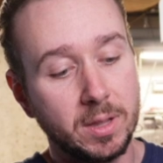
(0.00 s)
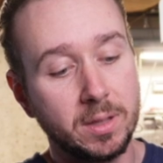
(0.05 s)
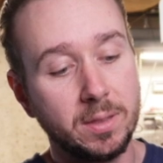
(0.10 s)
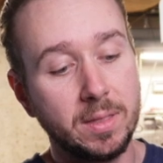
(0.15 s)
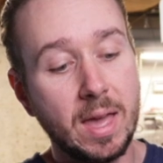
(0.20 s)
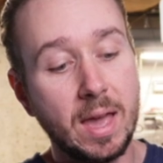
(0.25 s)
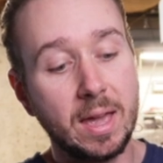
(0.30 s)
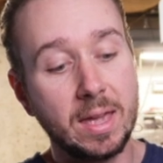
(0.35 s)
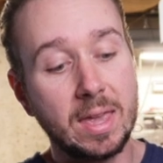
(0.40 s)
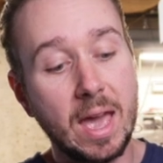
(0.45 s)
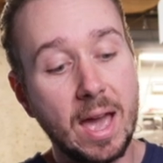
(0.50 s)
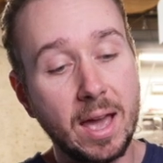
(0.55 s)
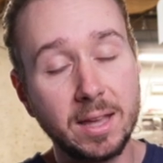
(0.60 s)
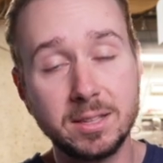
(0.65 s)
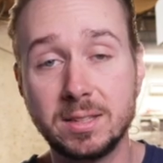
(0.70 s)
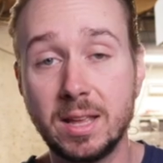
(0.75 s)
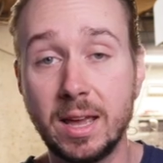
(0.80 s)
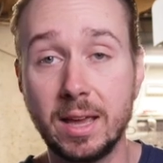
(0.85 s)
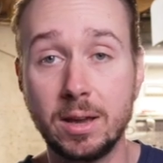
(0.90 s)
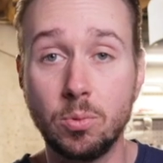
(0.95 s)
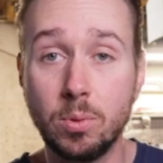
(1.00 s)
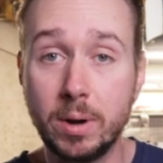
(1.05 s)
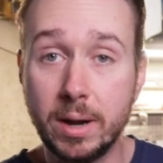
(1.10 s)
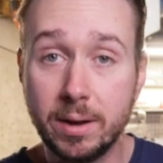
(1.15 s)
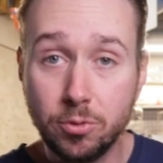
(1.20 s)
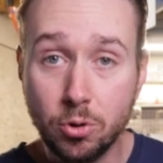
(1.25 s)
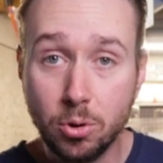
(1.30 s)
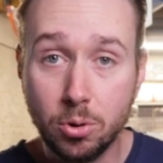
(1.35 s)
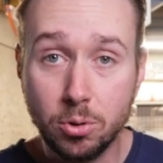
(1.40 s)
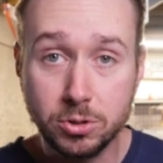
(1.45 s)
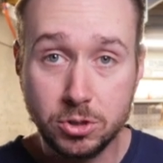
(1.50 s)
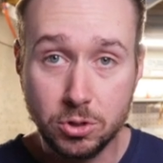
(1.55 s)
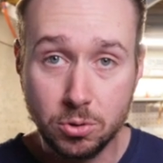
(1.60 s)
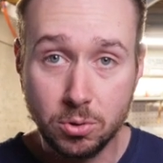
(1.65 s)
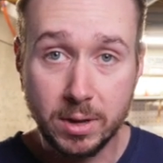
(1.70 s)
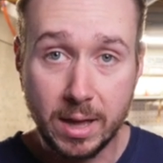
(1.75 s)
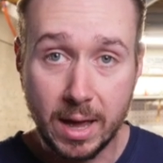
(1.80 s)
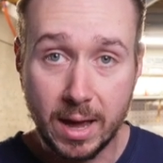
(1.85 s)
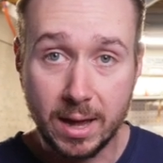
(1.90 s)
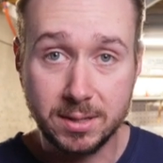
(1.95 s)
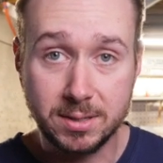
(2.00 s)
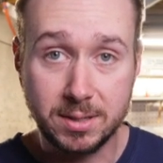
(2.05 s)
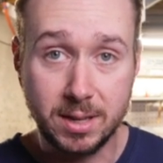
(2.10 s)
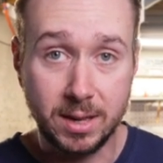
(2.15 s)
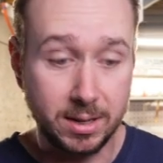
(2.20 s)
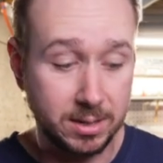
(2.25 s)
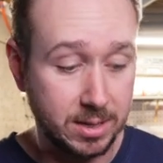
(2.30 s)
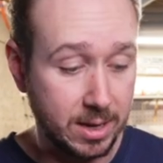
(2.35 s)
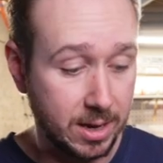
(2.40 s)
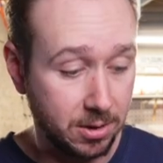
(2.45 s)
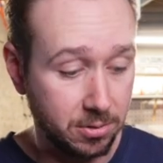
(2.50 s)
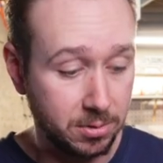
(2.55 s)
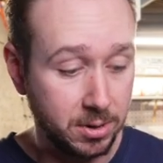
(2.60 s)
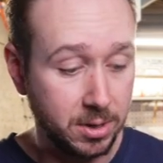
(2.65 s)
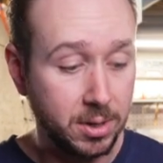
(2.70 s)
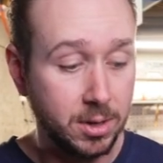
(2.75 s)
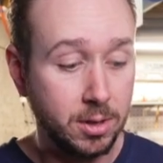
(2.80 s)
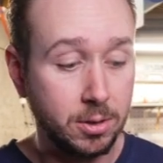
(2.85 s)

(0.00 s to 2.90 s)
that gas tank, whatever holds your gas tank down,